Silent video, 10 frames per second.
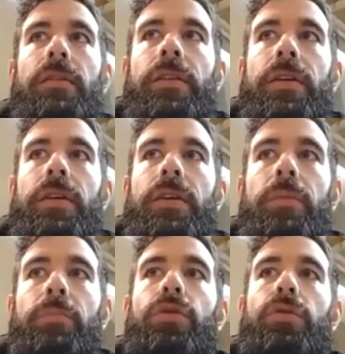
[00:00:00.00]
the
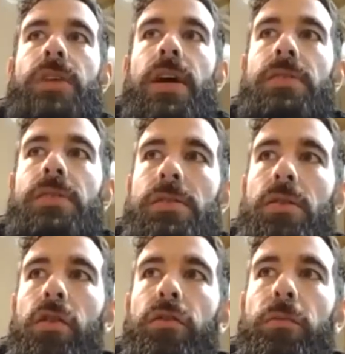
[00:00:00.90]
processes
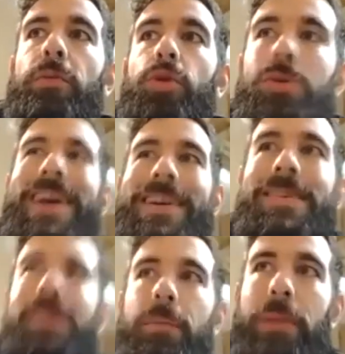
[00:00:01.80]
of
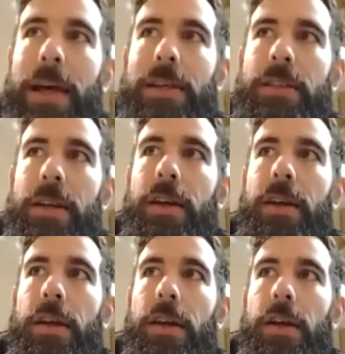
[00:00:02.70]
processing plastic
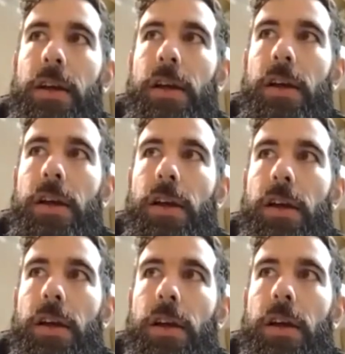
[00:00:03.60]

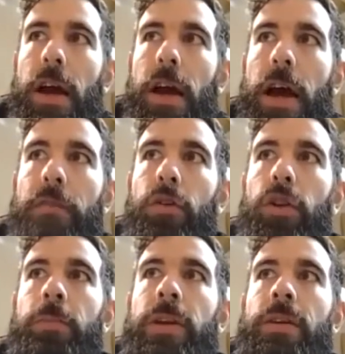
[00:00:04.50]
have
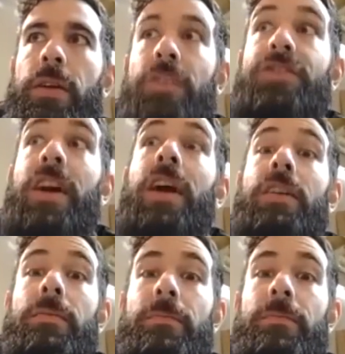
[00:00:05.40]
all been done.